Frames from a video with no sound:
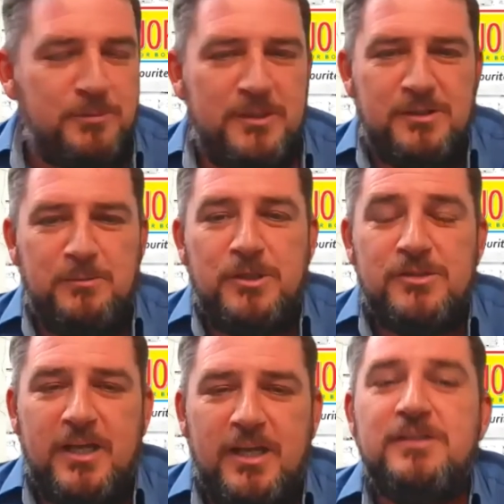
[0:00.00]
pressing,
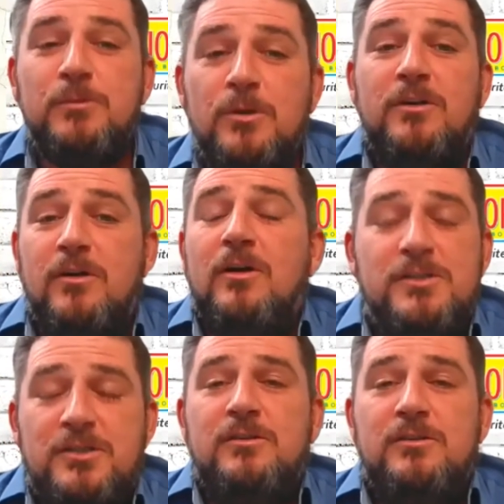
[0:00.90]
because I actually wanted to
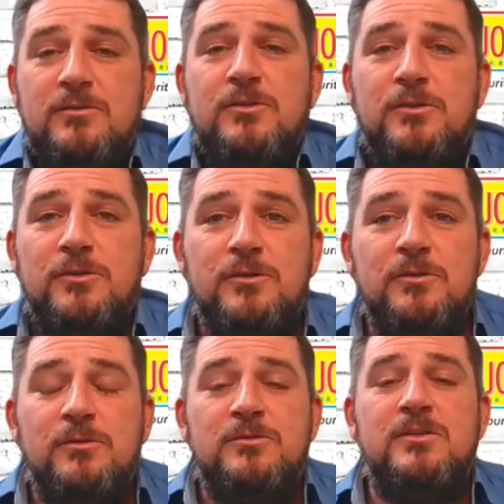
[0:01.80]
ask you
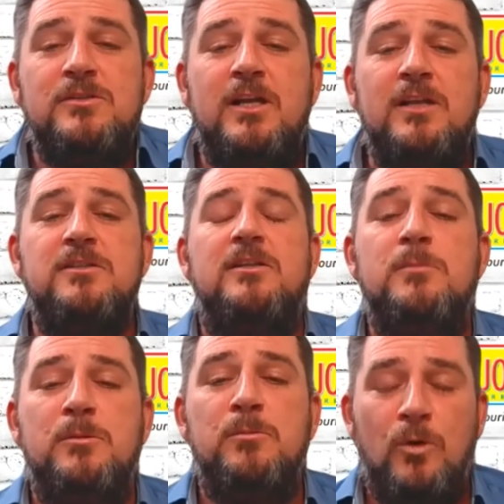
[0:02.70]
to tell us a little
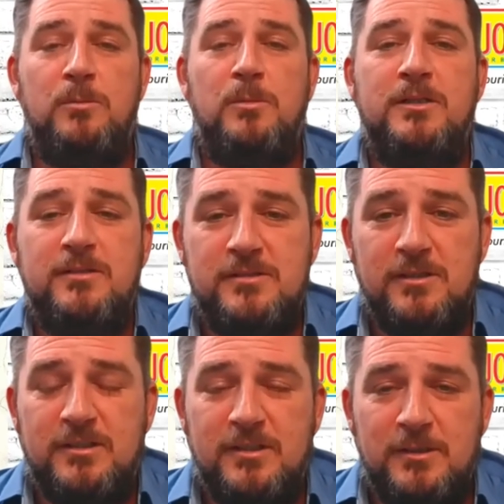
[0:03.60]
bit more about the
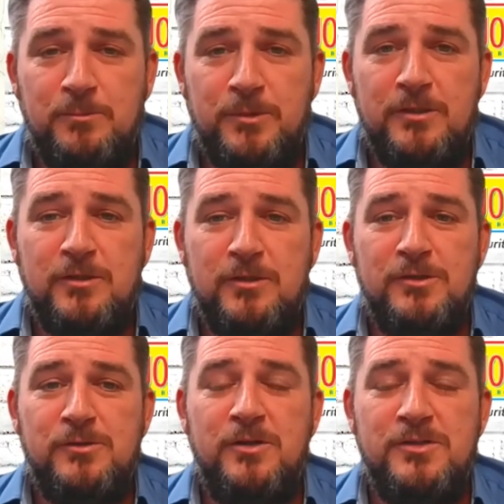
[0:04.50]
Circa
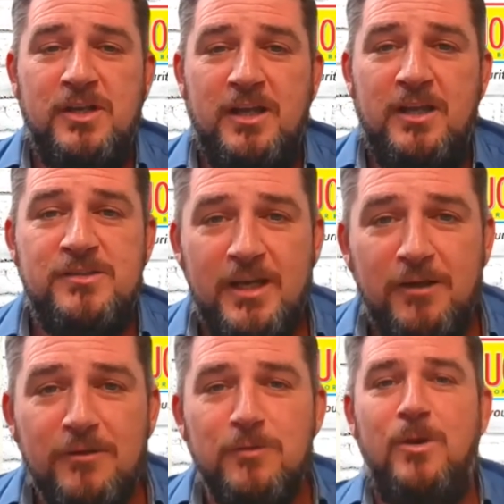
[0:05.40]
Pinotage Rosé.
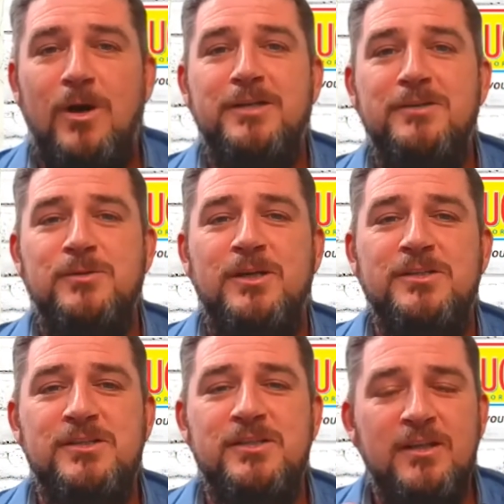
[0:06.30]
Sell the wine to
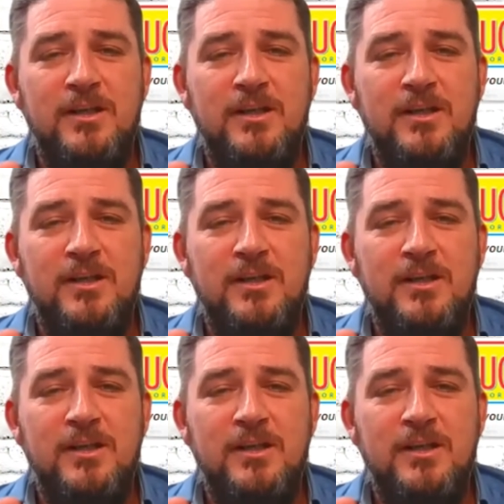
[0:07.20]
us,